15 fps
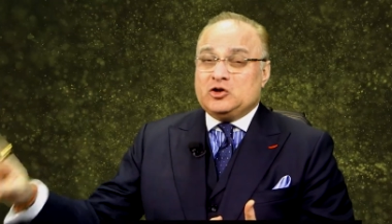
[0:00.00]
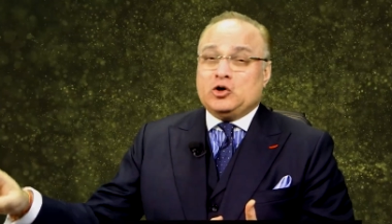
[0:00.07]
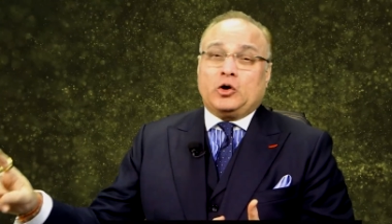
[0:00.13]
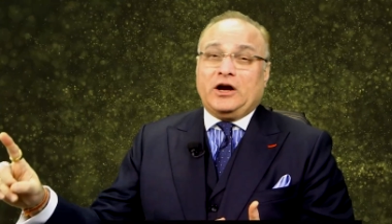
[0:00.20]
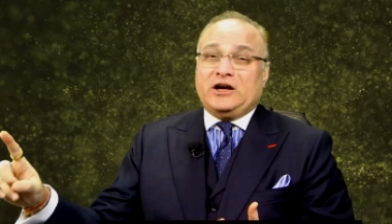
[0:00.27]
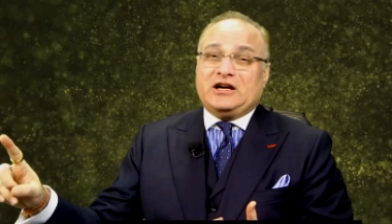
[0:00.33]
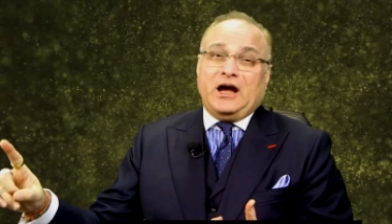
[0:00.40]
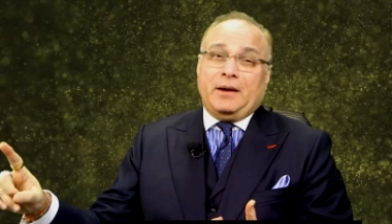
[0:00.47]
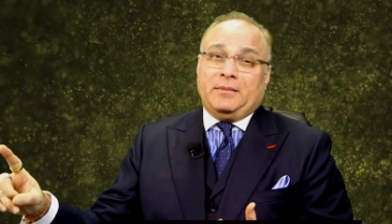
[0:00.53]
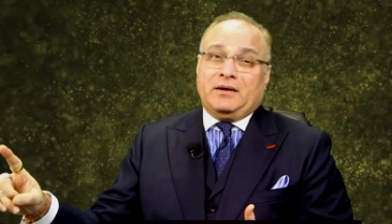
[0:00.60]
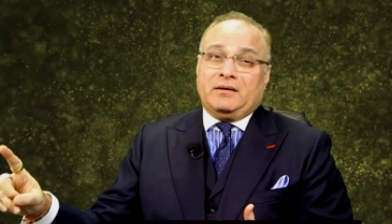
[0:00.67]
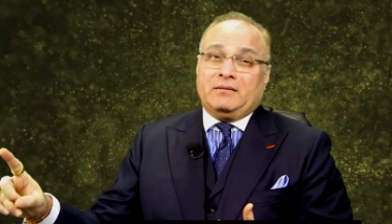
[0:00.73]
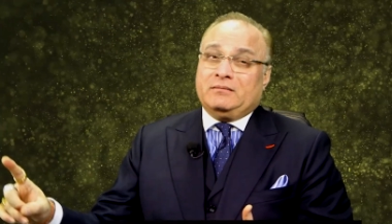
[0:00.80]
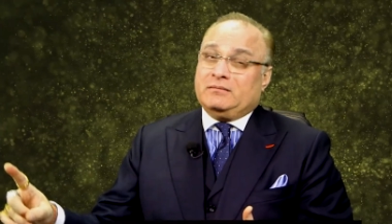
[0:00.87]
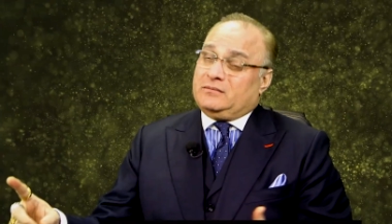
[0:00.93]
UK
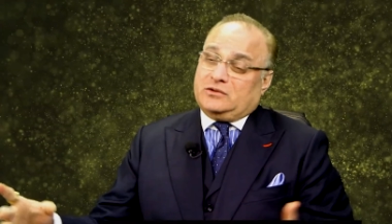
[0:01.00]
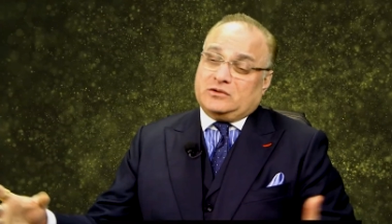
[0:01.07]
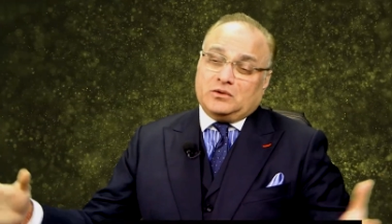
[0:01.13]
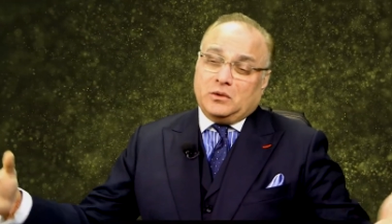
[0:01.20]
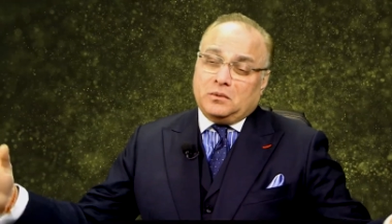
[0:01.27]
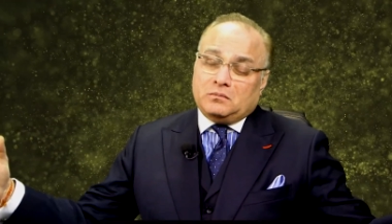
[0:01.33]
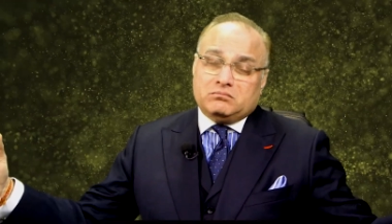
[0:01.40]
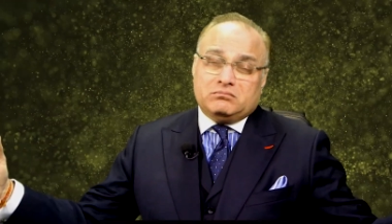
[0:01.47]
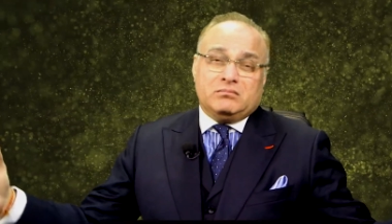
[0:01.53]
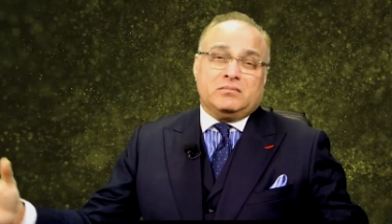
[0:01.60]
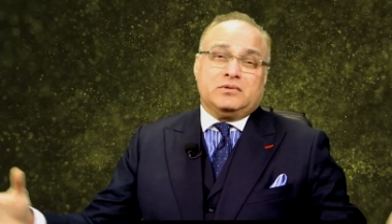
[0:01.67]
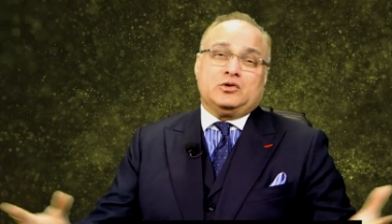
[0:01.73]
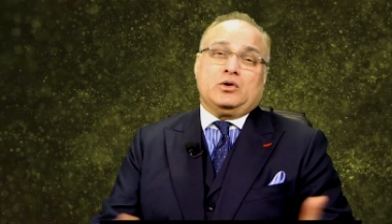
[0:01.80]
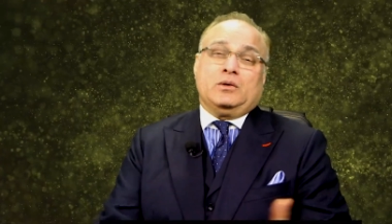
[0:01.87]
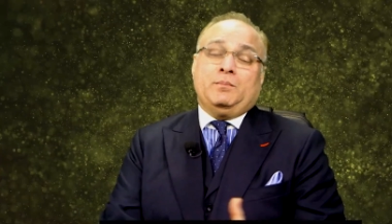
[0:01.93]
timing. So
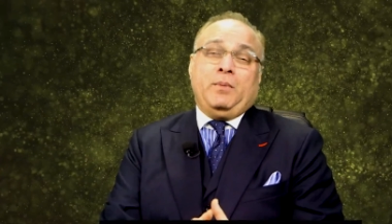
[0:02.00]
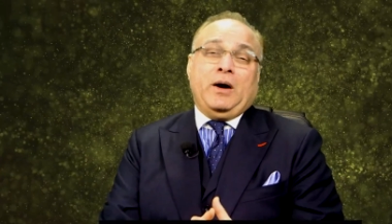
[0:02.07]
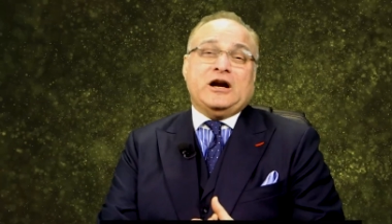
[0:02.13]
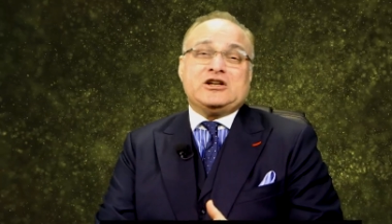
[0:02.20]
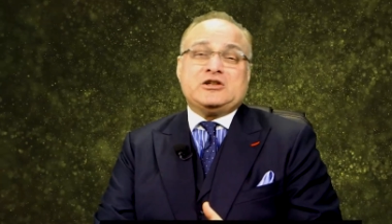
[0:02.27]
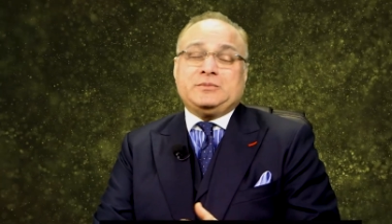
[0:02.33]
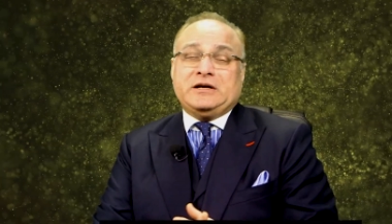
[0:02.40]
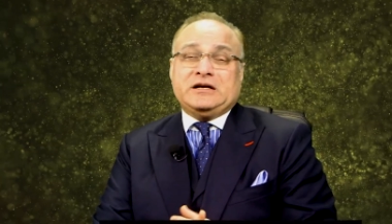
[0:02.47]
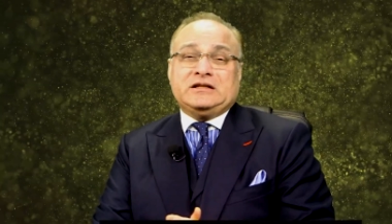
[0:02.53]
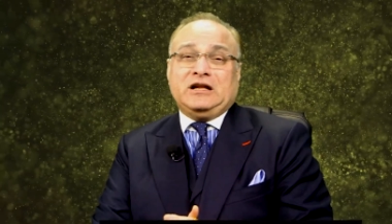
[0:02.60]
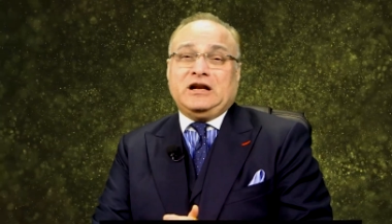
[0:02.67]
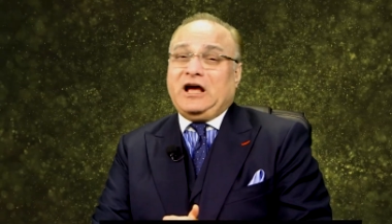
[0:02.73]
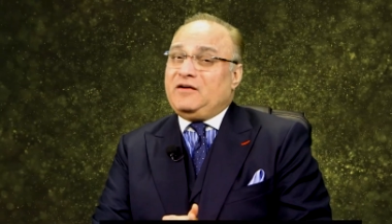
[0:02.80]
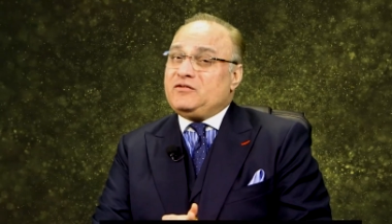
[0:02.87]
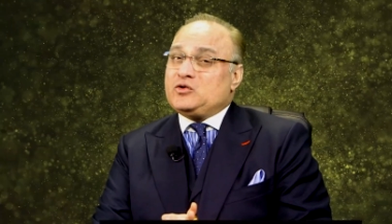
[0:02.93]
you can participate in the
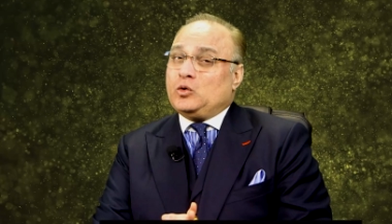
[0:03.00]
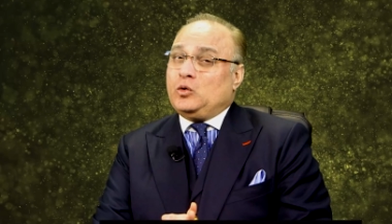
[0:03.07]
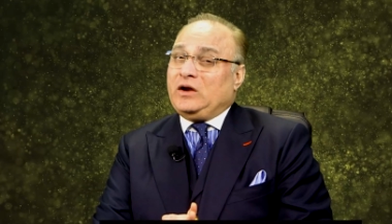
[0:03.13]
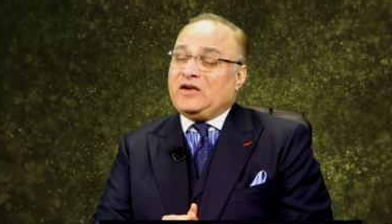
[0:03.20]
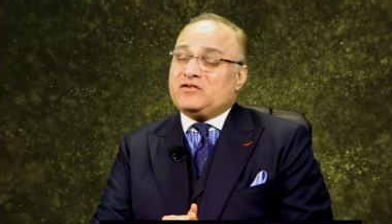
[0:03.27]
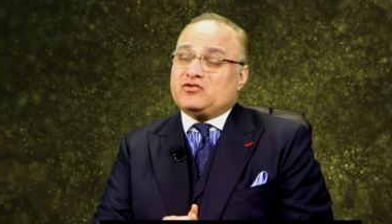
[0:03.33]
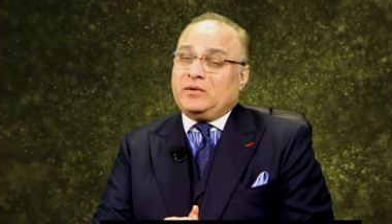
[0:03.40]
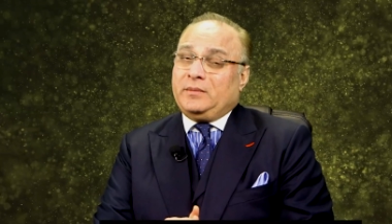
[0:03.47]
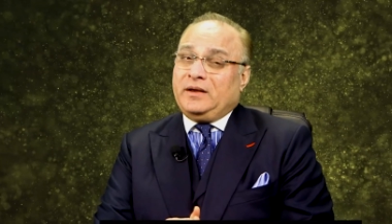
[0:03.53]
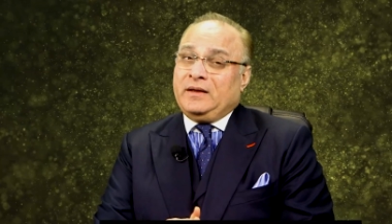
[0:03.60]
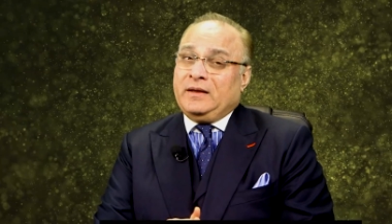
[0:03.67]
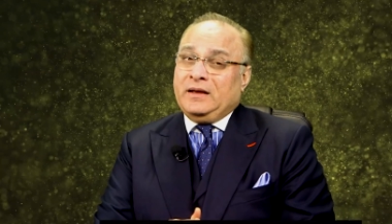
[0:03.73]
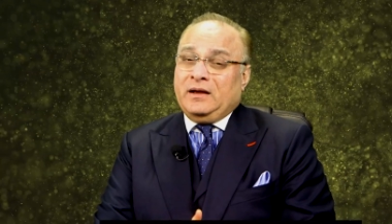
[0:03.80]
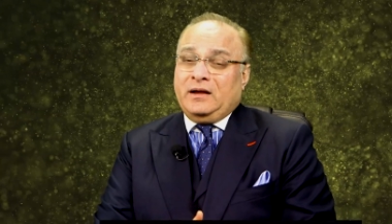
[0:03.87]
live show, live streaming.